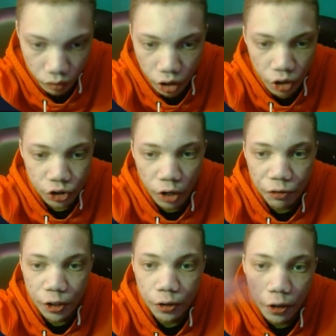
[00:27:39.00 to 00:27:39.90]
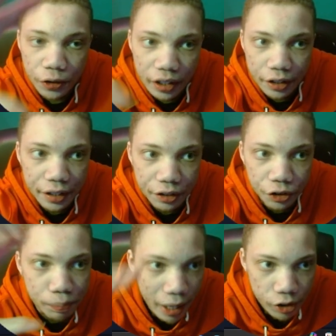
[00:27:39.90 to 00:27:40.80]
So if you don't know, you can really use
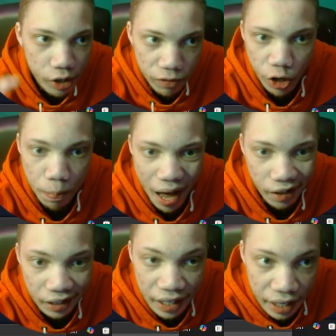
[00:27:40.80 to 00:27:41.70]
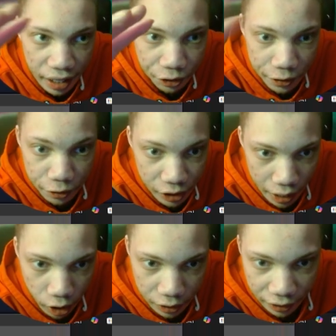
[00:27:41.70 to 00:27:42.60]
Microsoft Copilot and you could drag
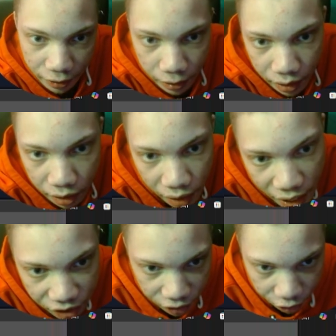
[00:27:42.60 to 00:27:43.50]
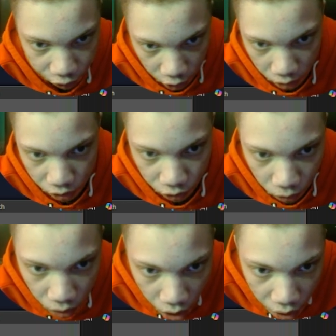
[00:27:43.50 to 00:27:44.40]
all the data here and ask it to judge.
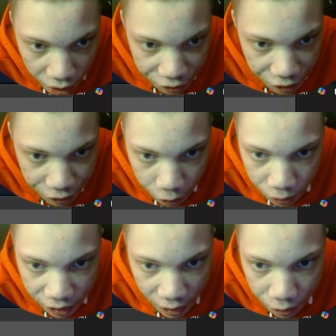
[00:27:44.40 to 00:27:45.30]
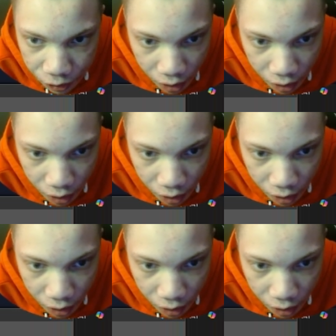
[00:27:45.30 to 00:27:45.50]
So it says no, this angle's not